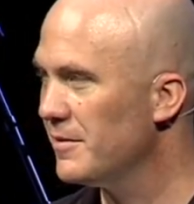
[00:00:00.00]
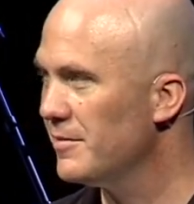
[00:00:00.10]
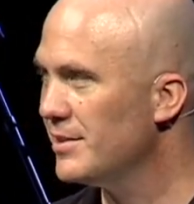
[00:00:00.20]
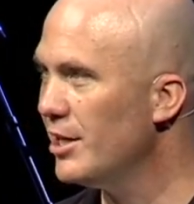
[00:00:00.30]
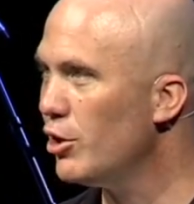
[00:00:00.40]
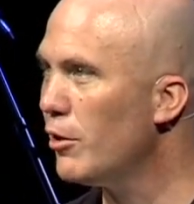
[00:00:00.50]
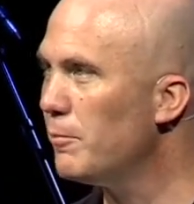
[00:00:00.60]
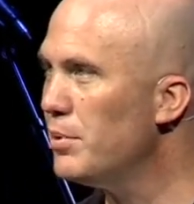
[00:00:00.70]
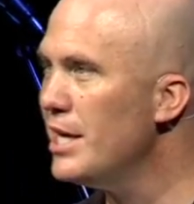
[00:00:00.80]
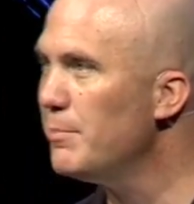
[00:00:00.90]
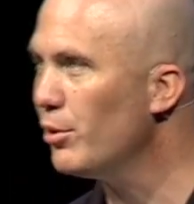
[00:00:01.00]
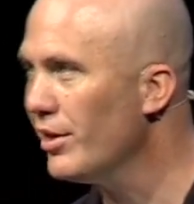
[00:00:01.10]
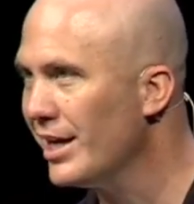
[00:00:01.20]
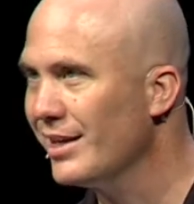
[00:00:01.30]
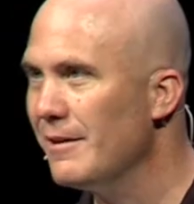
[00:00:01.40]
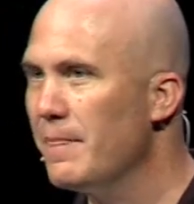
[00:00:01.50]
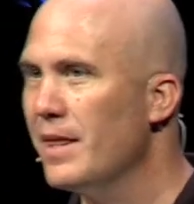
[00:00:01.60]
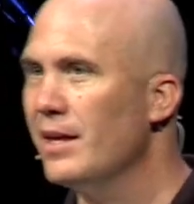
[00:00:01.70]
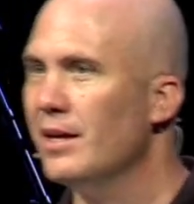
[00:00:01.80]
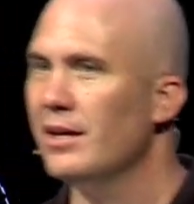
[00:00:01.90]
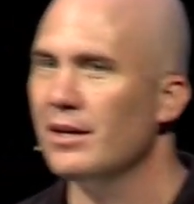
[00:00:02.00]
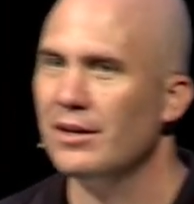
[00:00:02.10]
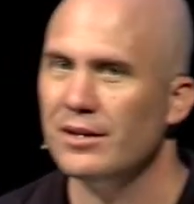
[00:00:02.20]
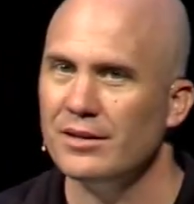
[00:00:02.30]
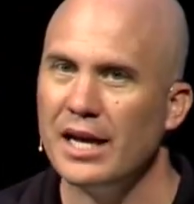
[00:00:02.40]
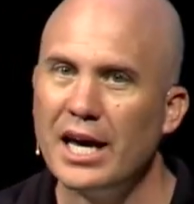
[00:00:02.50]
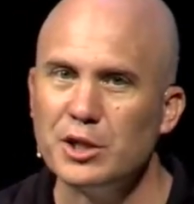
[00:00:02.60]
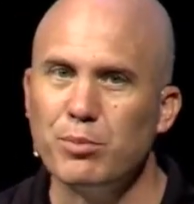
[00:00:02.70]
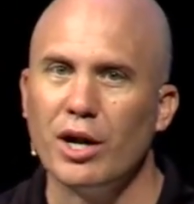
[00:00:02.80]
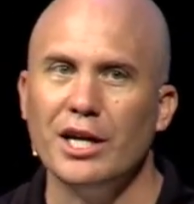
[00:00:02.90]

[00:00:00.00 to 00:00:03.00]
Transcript: See, there are people that God has brought